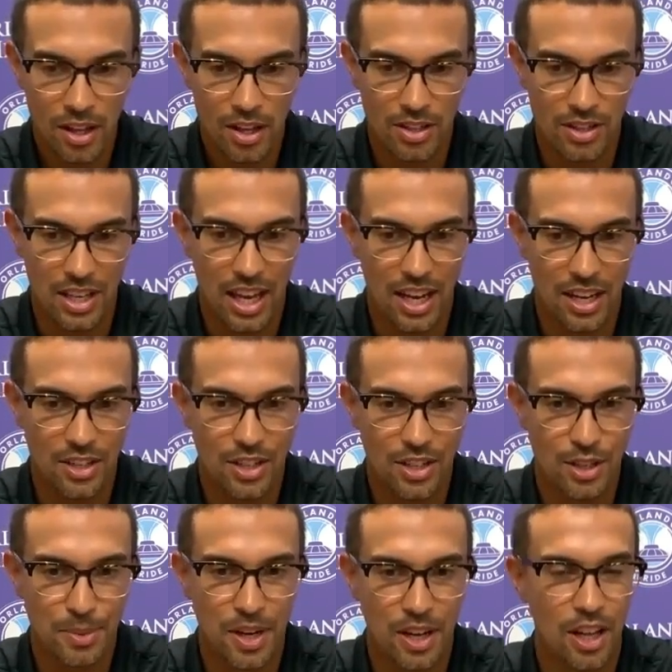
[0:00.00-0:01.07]
because again,
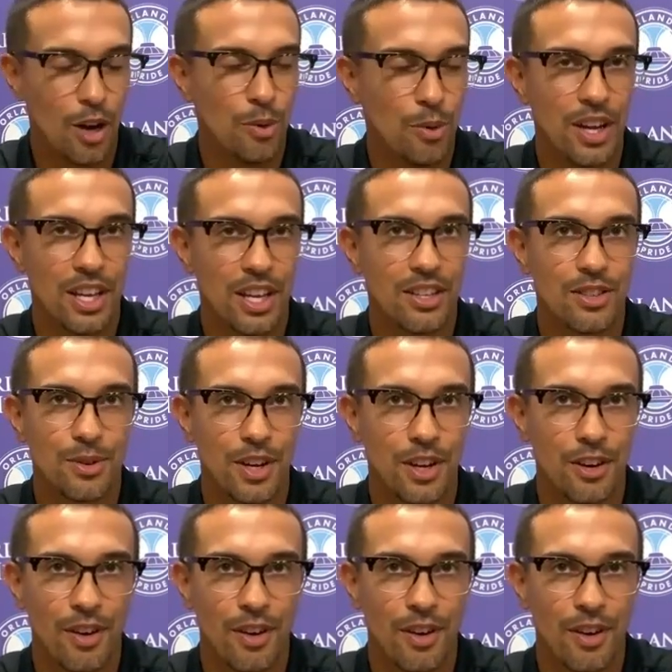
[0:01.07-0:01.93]
she's put a lot of work into her